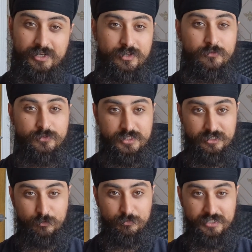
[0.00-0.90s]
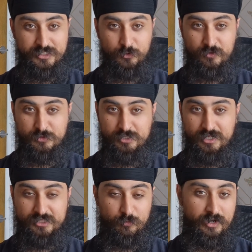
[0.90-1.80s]
Like all of the little mini stories within,
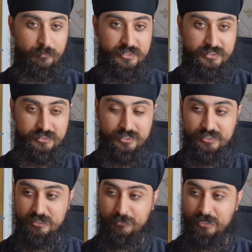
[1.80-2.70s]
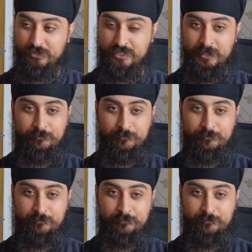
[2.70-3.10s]
like the one I mentioned earlier about